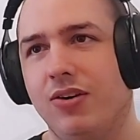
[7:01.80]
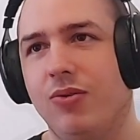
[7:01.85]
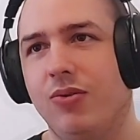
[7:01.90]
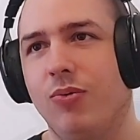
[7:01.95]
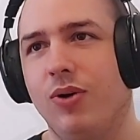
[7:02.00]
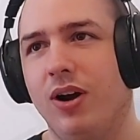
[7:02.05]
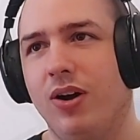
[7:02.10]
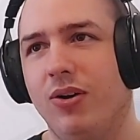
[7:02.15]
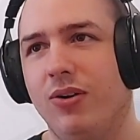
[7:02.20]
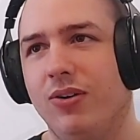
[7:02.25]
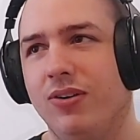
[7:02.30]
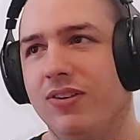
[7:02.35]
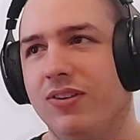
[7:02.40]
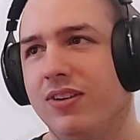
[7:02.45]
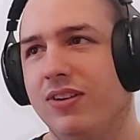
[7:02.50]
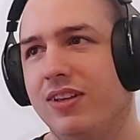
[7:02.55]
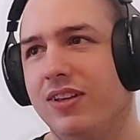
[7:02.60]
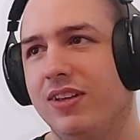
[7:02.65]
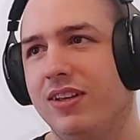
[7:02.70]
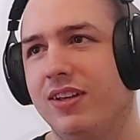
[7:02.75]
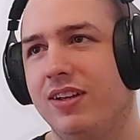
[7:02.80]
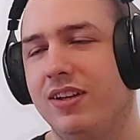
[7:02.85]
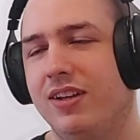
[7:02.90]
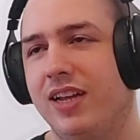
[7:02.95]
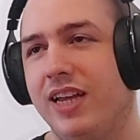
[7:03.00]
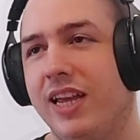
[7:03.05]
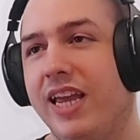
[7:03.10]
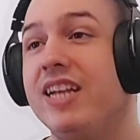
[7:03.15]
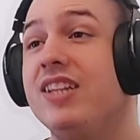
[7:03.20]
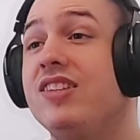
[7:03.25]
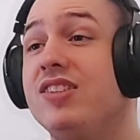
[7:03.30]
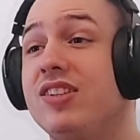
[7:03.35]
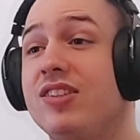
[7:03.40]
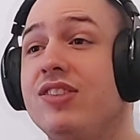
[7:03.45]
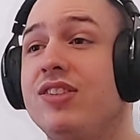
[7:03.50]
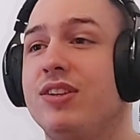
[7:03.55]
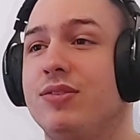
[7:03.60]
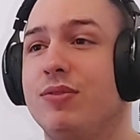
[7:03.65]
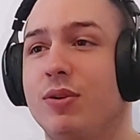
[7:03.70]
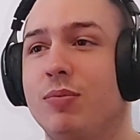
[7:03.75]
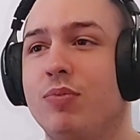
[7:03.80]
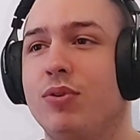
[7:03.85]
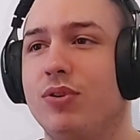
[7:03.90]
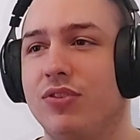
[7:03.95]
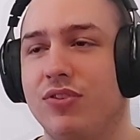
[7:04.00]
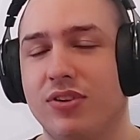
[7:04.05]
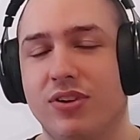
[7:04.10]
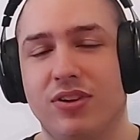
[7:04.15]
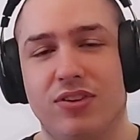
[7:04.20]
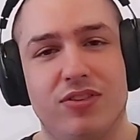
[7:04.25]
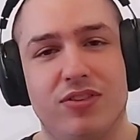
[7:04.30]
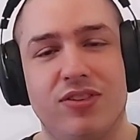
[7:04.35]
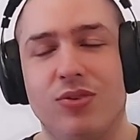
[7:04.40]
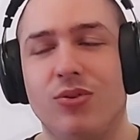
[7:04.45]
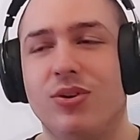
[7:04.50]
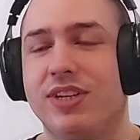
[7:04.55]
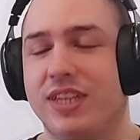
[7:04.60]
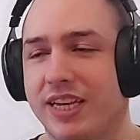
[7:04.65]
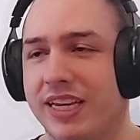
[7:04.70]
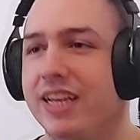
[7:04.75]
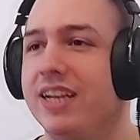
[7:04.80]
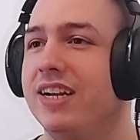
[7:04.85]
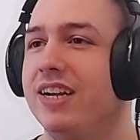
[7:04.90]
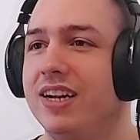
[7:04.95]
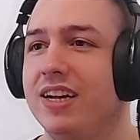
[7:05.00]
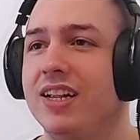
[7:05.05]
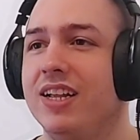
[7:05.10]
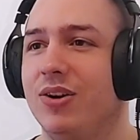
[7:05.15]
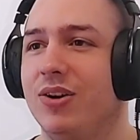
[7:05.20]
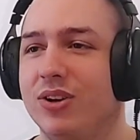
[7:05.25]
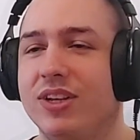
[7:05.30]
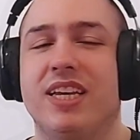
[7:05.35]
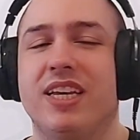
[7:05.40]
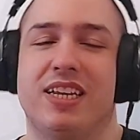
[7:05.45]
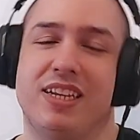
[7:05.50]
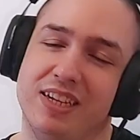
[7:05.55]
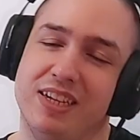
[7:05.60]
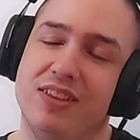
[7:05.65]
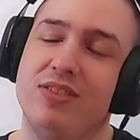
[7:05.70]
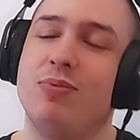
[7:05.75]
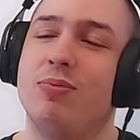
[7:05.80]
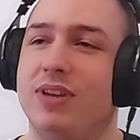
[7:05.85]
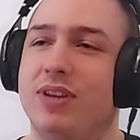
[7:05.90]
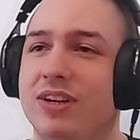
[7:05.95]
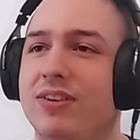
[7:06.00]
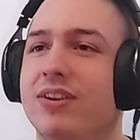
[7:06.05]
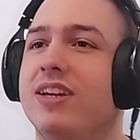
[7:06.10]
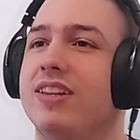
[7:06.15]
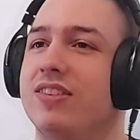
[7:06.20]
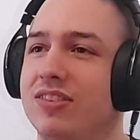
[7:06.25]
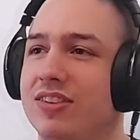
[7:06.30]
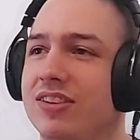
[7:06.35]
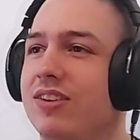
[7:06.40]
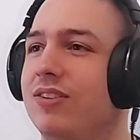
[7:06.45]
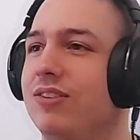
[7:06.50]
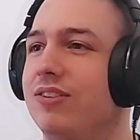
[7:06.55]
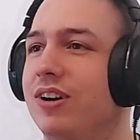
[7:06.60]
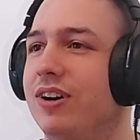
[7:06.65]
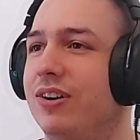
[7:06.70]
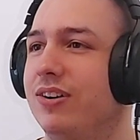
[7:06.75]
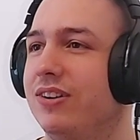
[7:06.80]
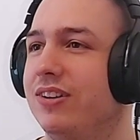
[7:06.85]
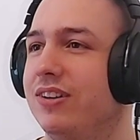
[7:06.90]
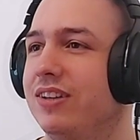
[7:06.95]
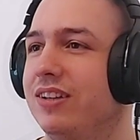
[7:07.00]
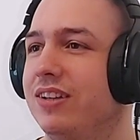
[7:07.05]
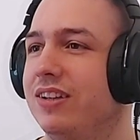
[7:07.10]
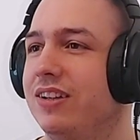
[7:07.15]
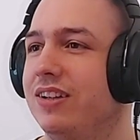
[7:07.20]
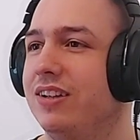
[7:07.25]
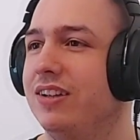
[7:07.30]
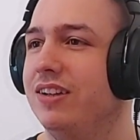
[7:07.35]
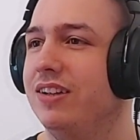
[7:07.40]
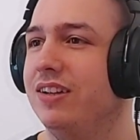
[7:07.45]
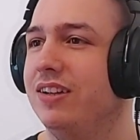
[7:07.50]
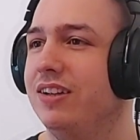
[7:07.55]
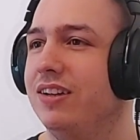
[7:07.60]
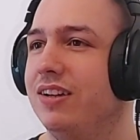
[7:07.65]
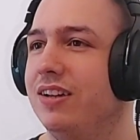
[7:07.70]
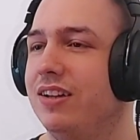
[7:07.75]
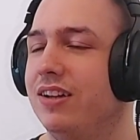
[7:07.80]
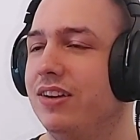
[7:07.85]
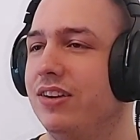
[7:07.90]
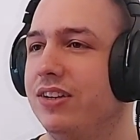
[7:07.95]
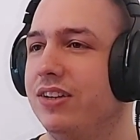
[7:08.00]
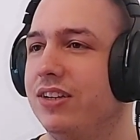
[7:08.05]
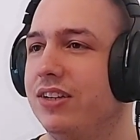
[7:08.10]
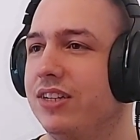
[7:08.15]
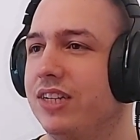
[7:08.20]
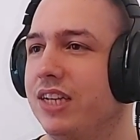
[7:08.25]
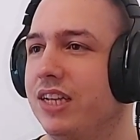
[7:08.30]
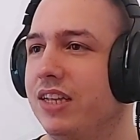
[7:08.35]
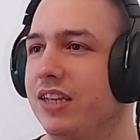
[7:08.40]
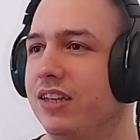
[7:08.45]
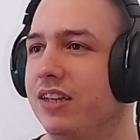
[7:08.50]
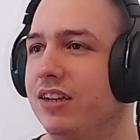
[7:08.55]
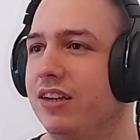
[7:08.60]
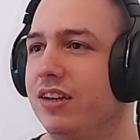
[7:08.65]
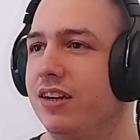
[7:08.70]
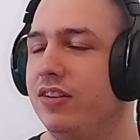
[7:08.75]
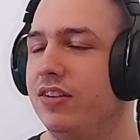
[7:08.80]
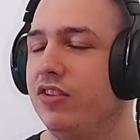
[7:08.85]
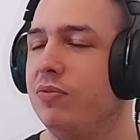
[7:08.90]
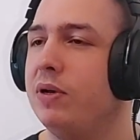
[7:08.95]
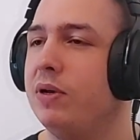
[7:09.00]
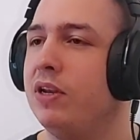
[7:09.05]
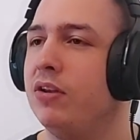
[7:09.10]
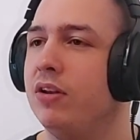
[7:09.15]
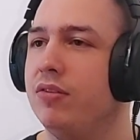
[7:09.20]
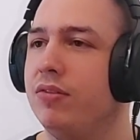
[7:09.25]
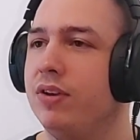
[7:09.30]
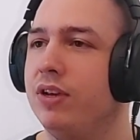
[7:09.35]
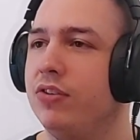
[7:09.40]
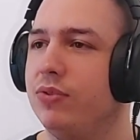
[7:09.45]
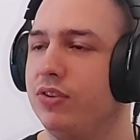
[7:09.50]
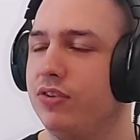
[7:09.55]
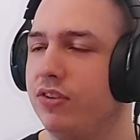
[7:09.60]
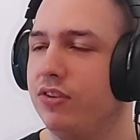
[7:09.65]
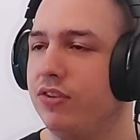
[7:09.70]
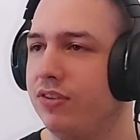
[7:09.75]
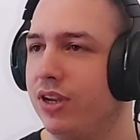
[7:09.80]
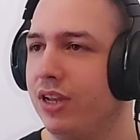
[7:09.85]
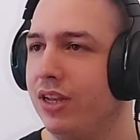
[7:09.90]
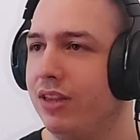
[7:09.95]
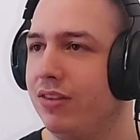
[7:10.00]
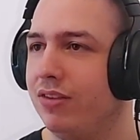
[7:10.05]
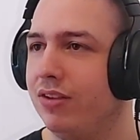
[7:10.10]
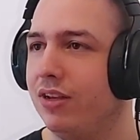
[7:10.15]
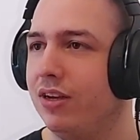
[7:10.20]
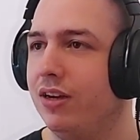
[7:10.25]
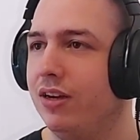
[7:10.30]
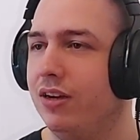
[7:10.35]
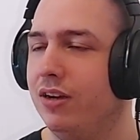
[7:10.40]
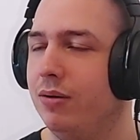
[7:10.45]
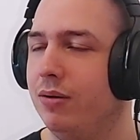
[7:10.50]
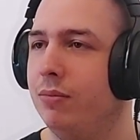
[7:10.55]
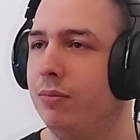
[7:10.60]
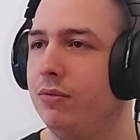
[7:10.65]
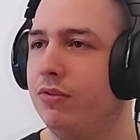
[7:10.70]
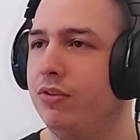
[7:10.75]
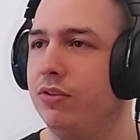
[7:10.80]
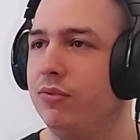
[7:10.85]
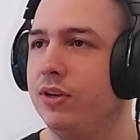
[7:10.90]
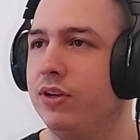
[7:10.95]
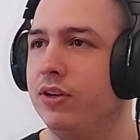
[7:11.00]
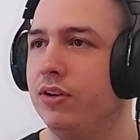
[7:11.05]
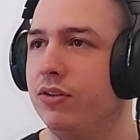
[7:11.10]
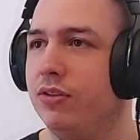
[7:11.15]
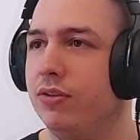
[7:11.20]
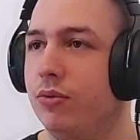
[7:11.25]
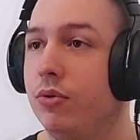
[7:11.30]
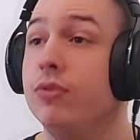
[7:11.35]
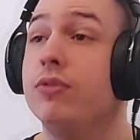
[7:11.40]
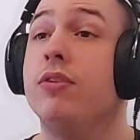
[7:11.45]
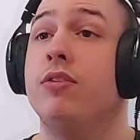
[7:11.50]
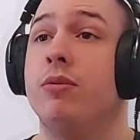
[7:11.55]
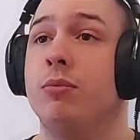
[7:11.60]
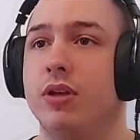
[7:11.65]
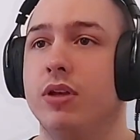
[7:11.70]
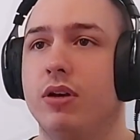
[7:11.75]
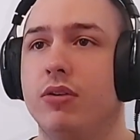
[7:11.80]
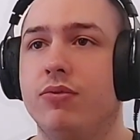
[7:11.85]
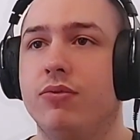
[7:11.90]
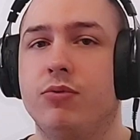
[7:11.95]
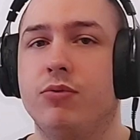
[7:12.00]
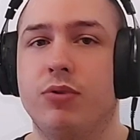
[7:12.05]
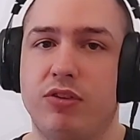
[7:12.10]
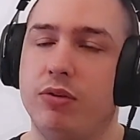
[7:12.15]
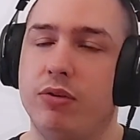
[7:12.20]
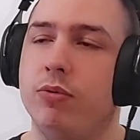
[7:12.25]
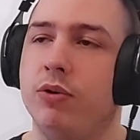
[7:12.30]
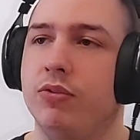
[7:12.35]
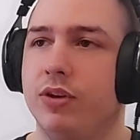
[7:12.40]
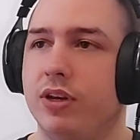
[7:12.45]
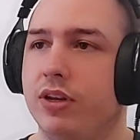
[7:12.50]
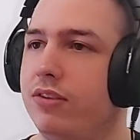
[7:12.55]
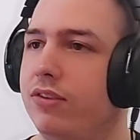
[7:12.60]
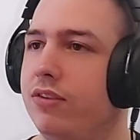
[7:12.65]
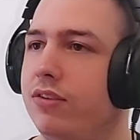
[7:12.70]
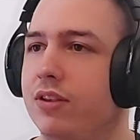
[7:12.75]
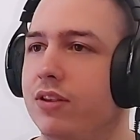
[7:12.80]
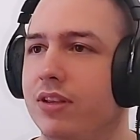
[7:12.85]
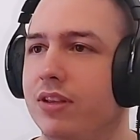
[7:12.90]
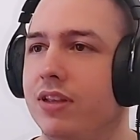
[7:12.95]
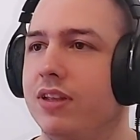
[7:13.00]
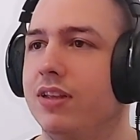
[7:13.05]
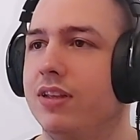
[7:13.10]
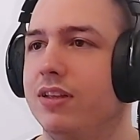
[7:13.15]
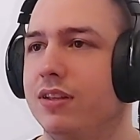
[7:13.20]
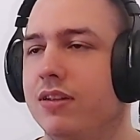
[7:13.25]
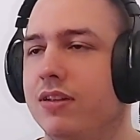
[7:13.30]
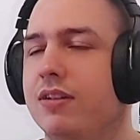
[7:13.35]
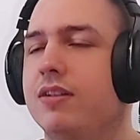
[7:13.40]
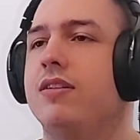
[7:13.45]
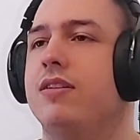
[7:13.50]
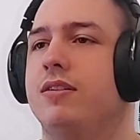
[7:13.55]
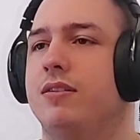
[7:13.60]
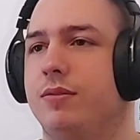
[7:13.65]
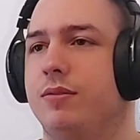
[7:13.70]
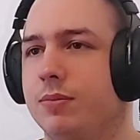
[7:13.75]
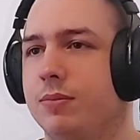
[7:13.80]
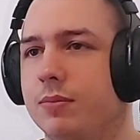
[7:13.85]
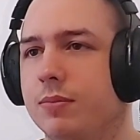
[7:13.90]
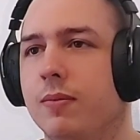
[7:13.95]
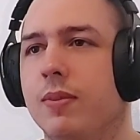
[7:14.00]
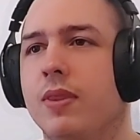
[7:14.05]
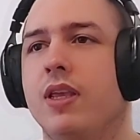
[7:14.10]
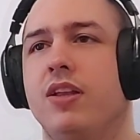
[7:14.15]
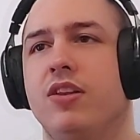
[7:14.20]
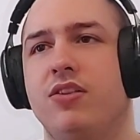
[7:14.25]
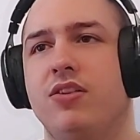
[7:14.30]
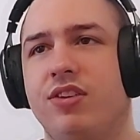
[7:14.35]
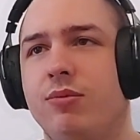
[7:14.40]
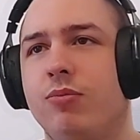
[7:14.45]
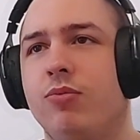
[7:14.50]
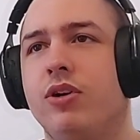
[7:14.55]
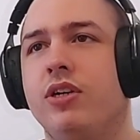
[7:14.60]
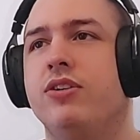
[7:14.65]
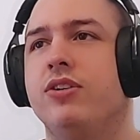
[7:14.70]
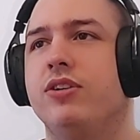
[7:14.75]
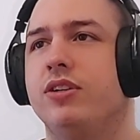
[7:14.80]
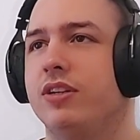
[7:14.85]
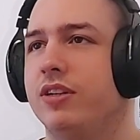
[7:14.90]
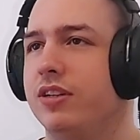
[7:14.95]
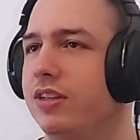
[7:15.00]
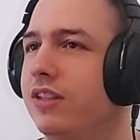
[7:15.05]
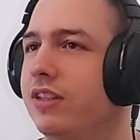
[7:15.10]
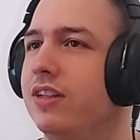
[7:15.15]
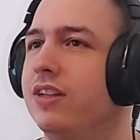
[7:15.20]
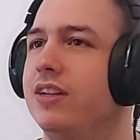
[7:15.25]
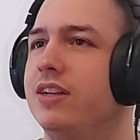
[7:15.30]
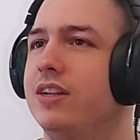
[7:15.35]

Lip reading: Oh, wow. 87%. Okay, that's pretty great. Wow. Okay. Despite not having crazy stats, Secret Girls also seem to have crazy win rates. Team what good.